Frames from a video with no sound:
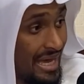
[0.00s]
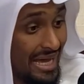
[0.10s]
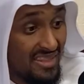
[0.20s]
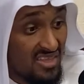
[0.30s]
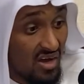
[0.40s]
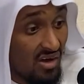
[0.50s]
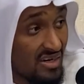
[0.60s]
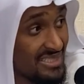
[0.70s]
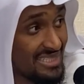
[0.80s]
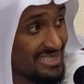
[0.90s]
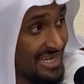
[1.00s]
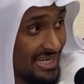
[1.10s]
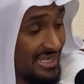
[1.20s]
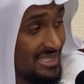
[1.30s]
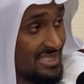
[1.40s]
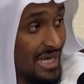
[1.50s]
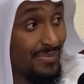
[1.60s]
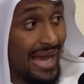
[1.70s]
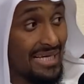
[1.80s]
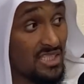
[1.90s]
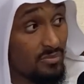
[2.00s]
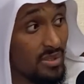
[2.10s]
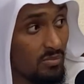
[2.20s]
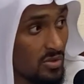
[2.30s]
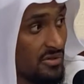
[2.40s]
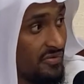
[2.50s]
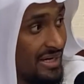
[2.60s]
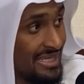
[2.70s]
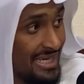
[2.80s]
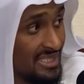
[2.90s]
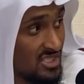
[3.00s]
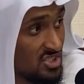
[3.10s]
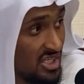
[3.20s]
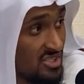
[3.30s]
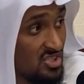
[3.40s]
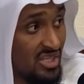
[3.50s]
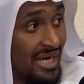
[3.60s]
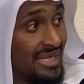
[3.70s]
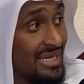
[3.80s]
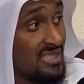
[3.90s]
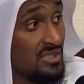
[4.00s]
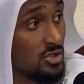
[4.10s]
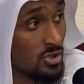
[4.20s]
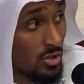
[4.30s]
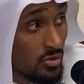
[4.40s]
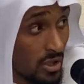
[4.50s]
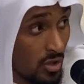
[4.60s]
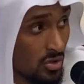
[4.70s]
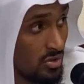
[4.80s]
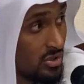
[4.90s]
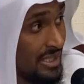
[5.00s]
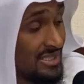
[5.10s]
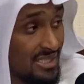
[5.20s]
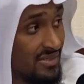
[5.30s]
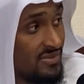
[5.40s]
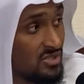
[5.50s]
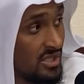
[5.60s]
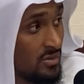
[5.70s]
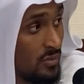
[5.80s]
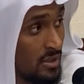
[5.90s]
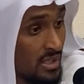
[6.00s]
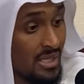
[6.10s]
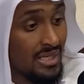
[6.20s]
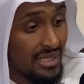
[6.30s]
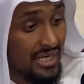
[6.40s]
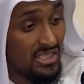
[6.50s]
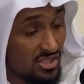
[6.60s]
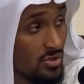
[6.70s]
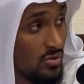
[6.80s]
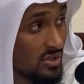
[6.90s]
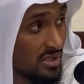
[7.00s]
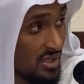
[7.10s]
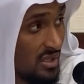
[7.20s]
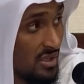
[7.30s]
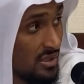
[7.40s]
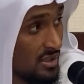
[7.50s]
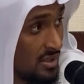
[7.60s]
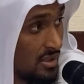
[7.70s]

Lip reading: And the car is exactly the same. It hasn't been modified. He hasn't changed it. And he hasn't sold it on. Or he hasn't given it to anyone. He's still got the car.